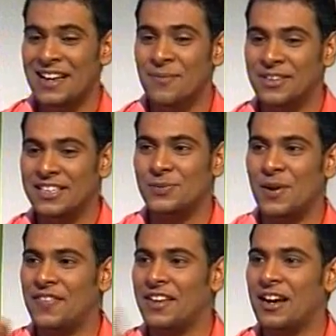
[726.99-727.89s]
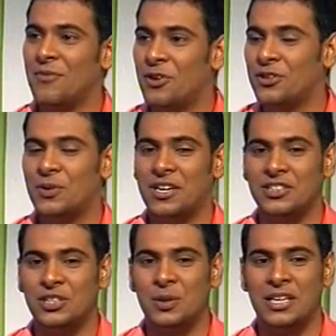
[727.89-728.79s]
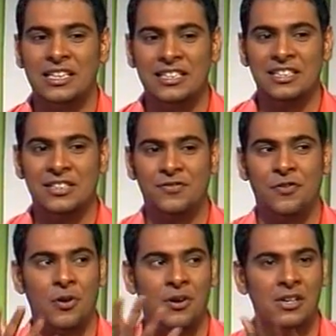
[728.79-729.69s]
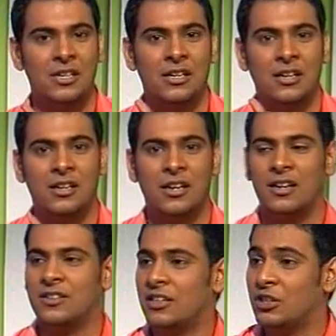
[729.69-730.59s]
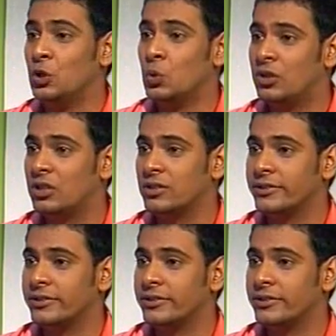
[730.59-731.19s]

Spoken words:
But there's one thing I want to ask you, and this is for our youth